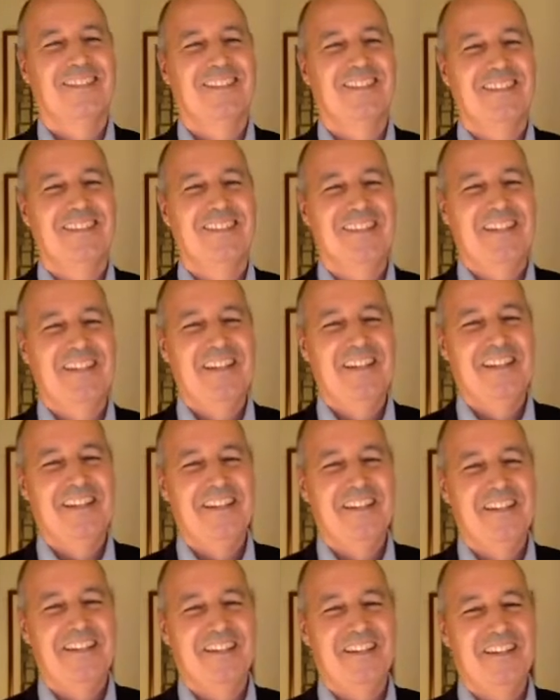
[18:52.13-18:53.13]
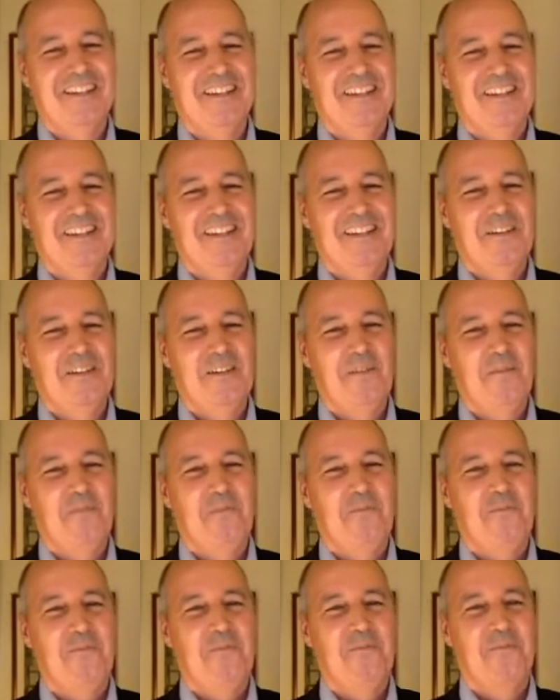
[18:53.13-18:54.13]

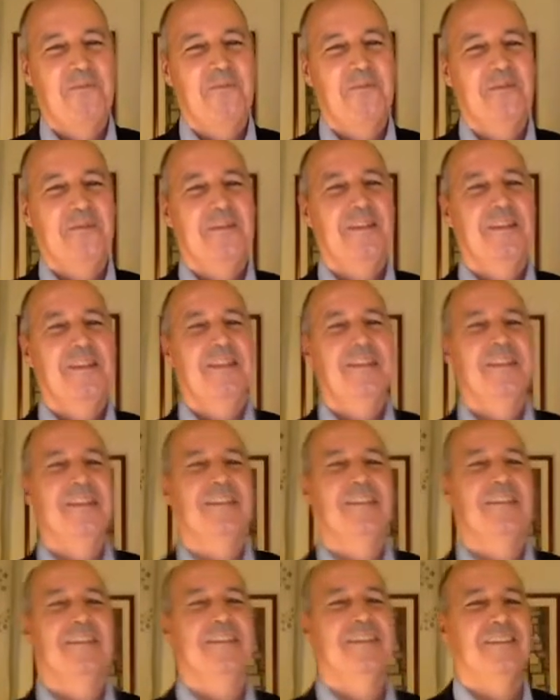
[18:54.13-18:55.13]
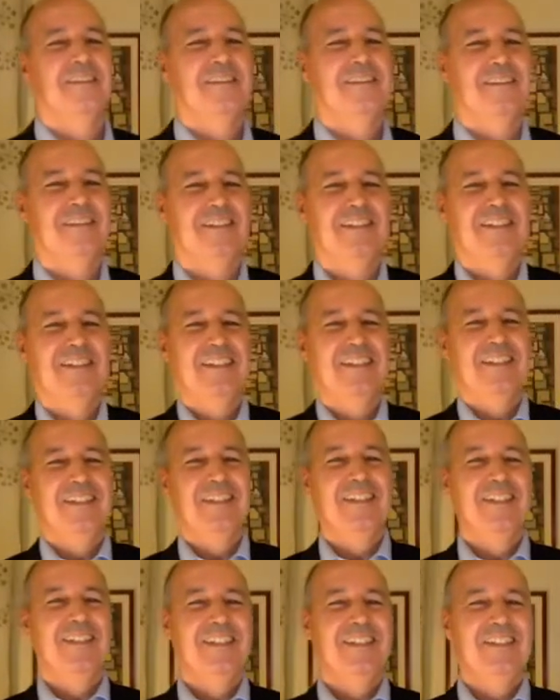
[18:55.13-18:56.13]

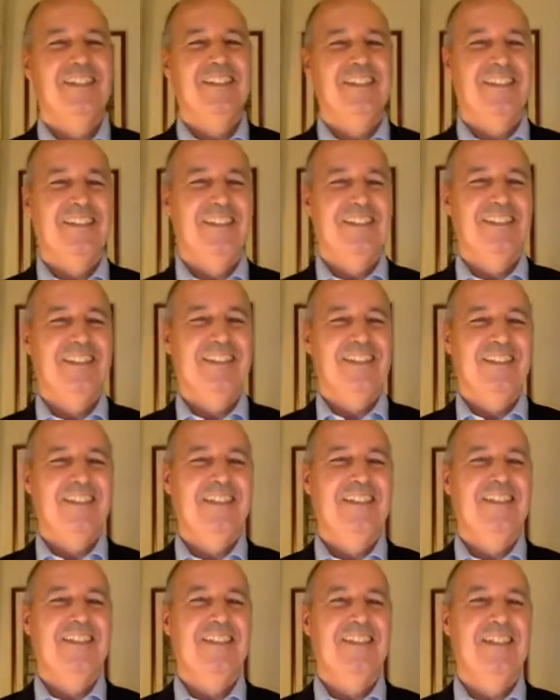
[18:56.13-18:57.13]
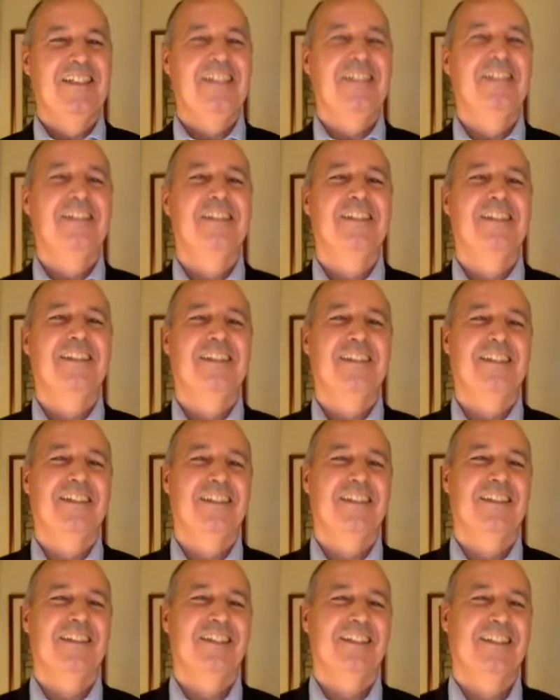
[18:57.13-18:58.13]

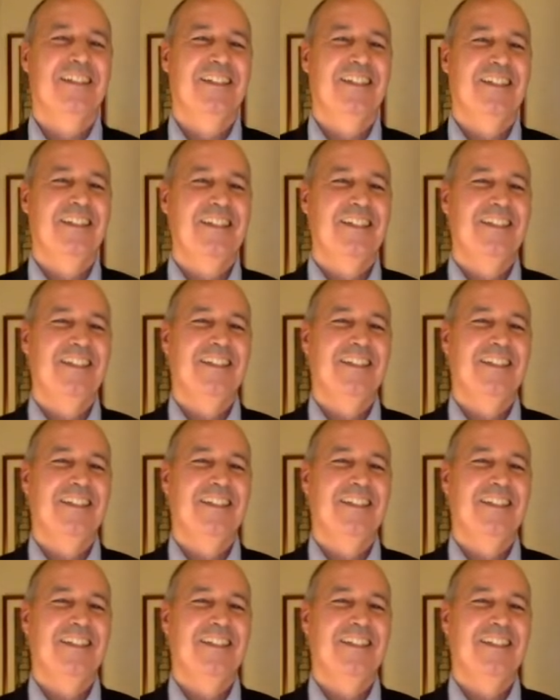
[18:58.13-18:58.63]
The person shown says nothing.